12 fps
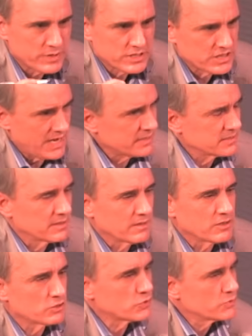
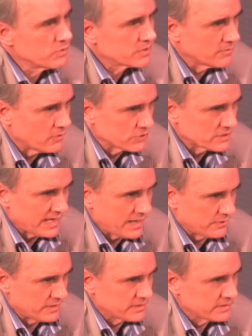reject the truth of
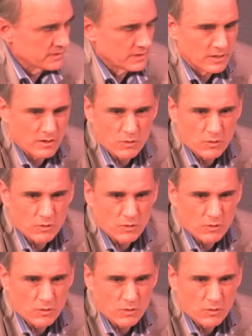Osiris.